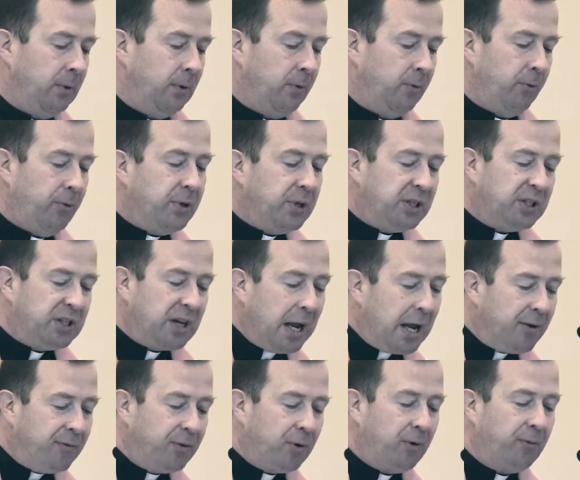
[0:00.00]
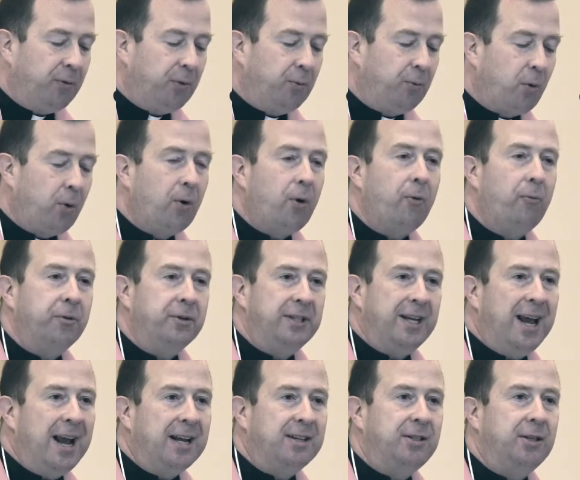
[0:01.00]
When the Savior of the world was
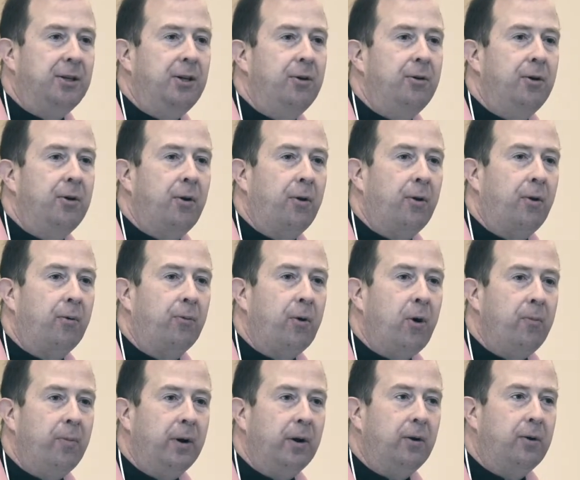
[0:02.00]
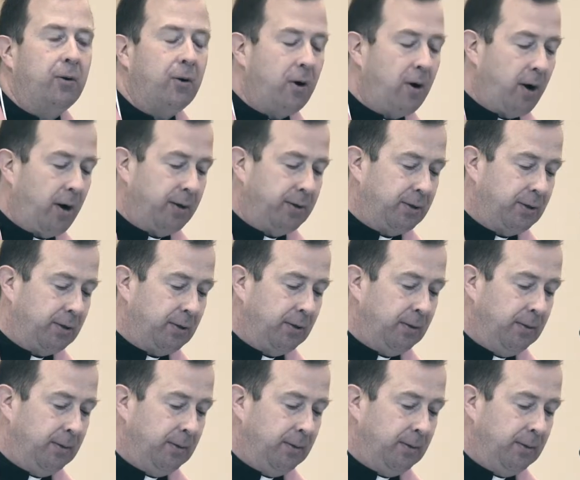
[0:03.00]
executed on a Roman cross.